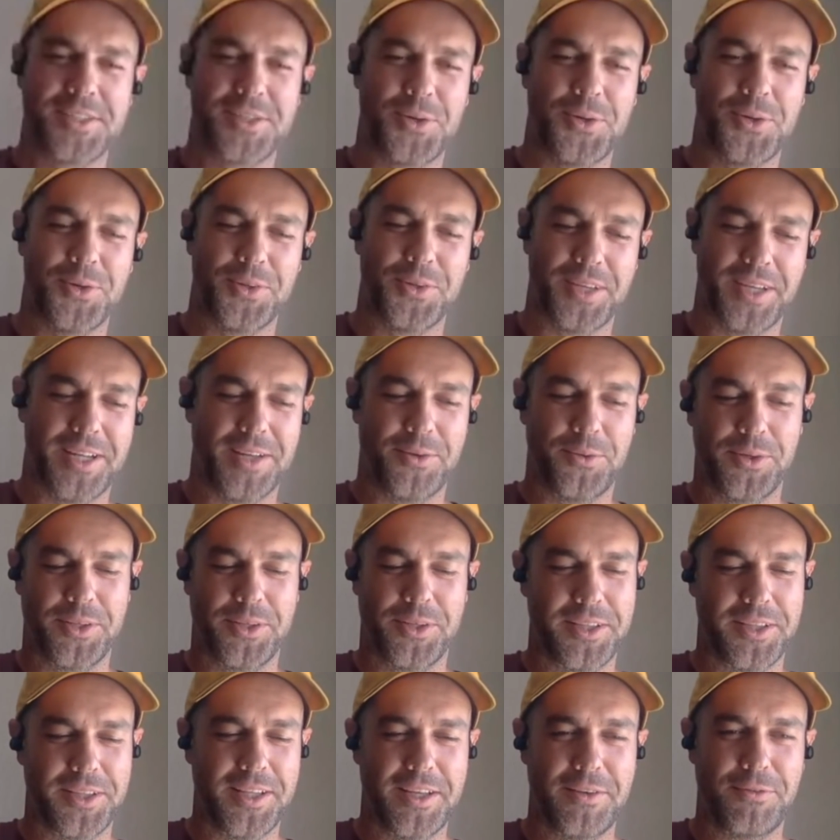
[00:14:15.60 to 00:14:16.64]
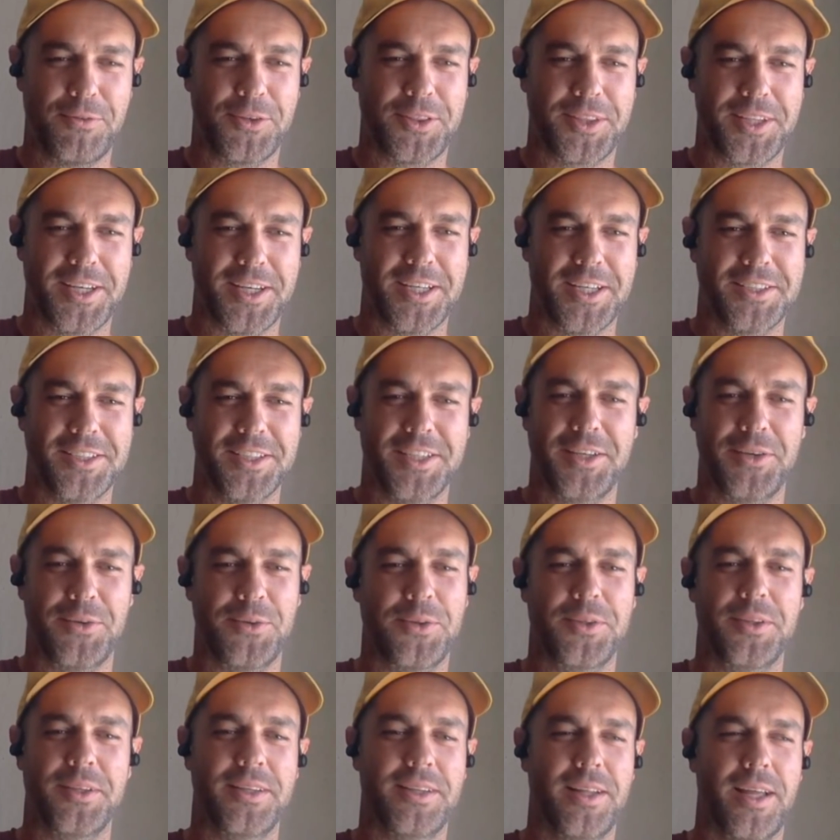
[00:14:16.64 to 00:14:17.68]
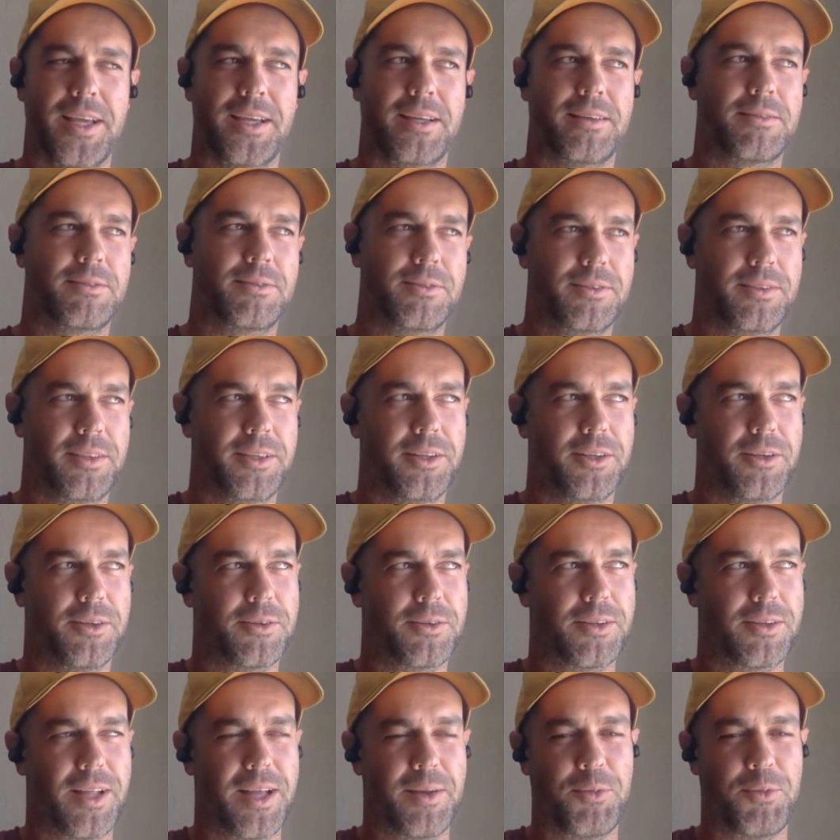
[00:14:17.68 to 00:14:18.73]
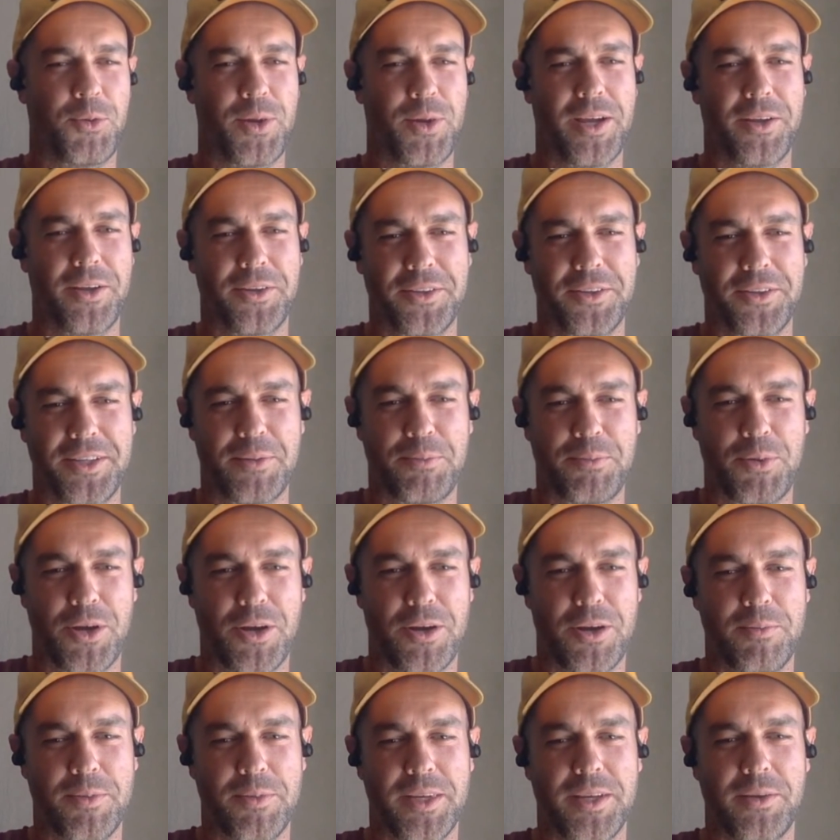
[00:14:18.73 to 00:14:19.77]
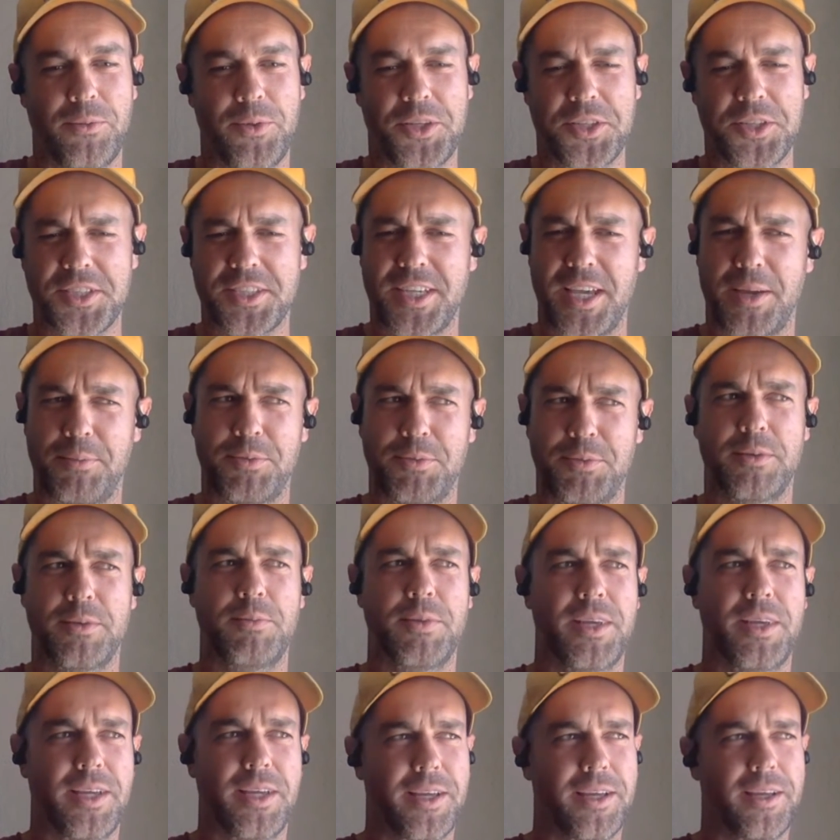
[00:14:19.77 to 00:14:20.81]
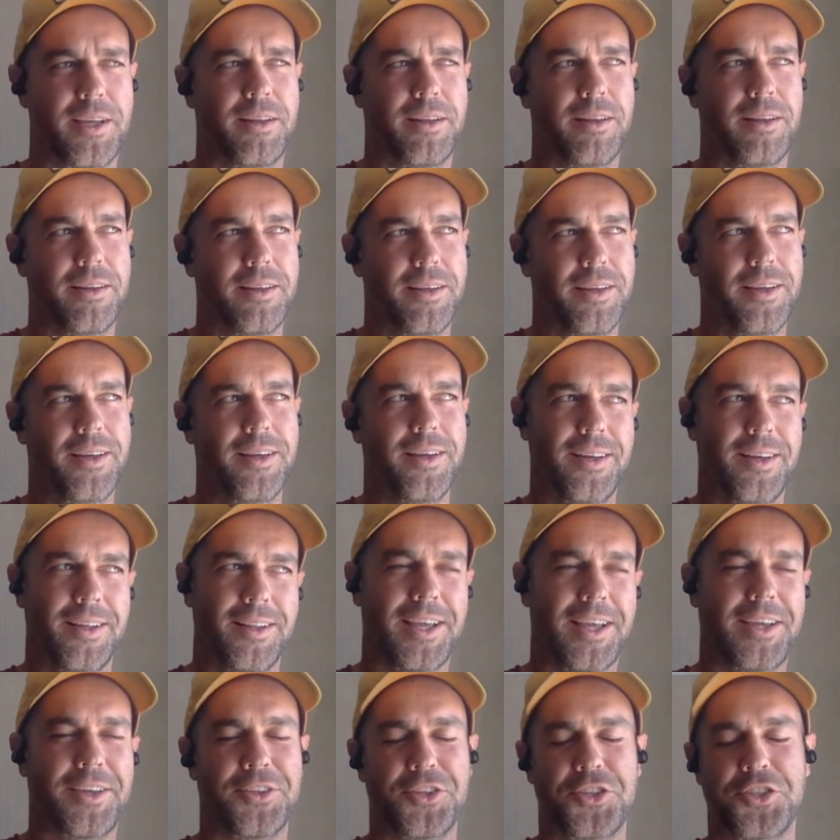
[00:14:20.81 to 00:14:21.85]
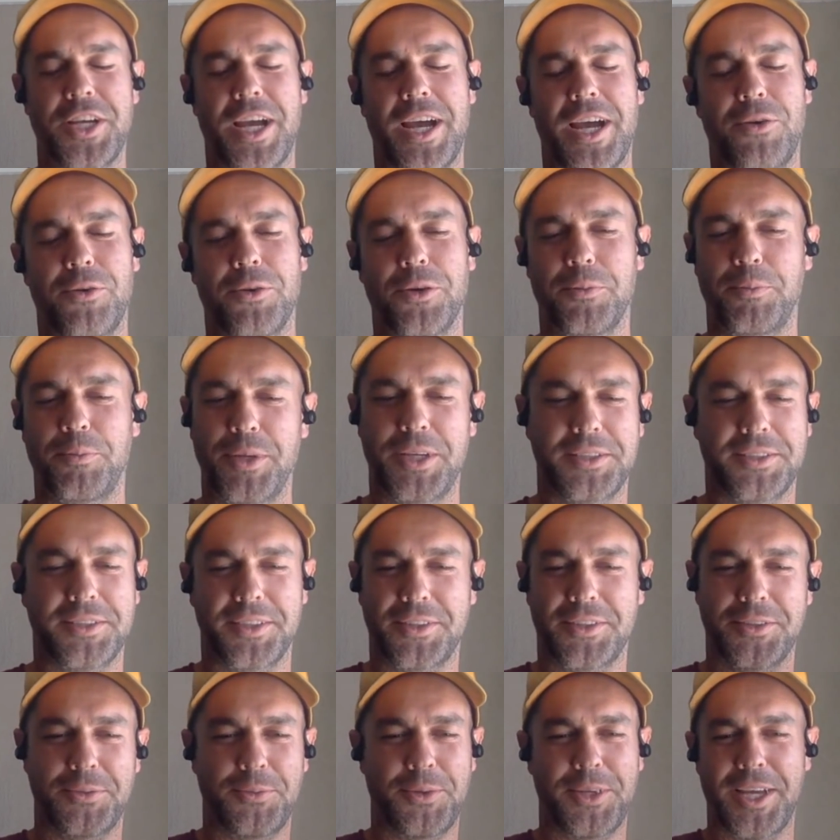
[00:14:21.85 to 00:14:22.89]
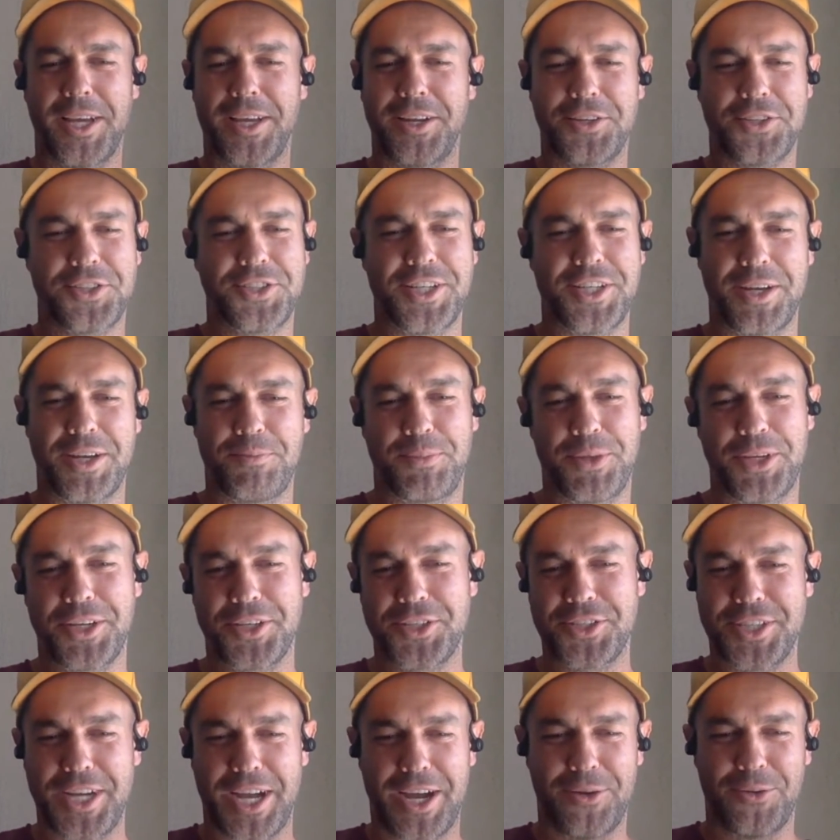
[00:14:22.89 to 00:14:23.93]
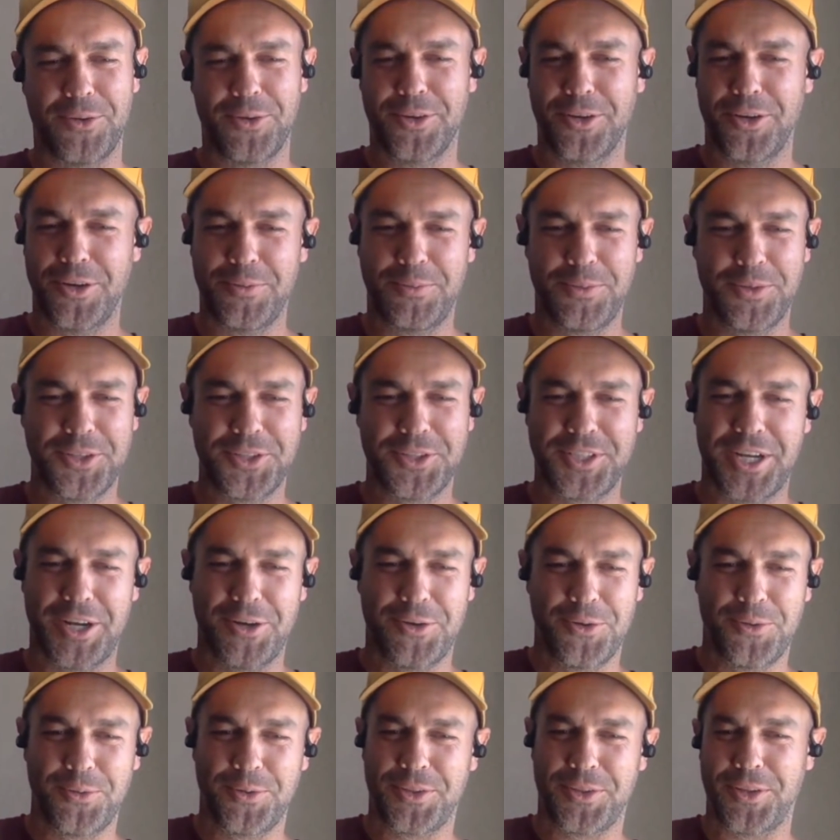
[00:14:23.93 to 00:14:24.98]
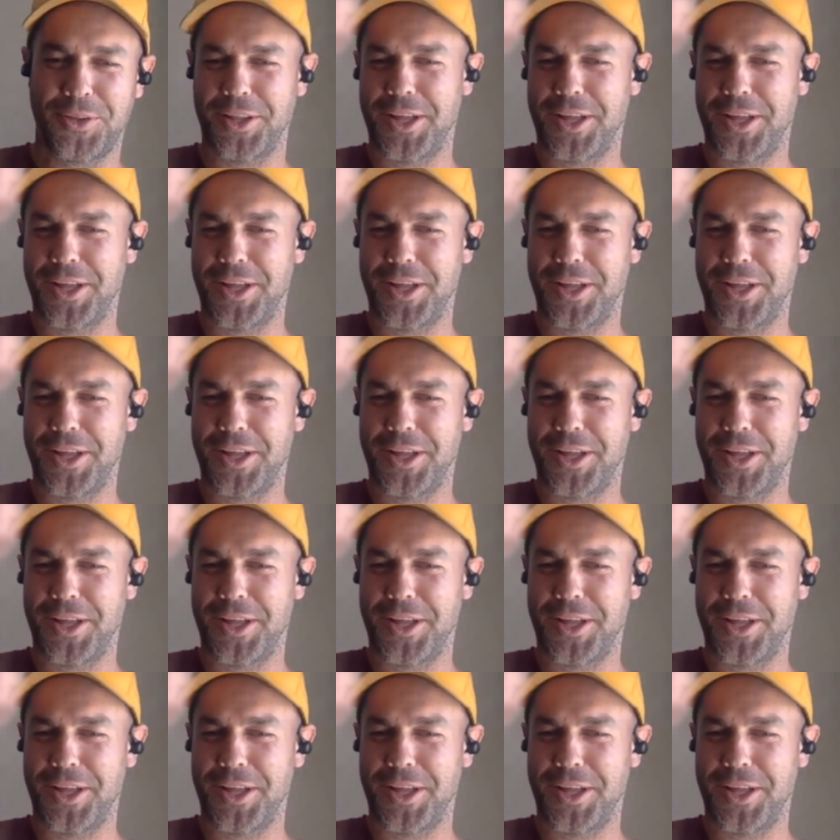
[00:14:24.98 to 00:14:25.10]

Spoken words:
old, and it would live with us, and he would like climb around in the apartment. We just kept him in like the shower. Basically, we had a big shower, open shower with a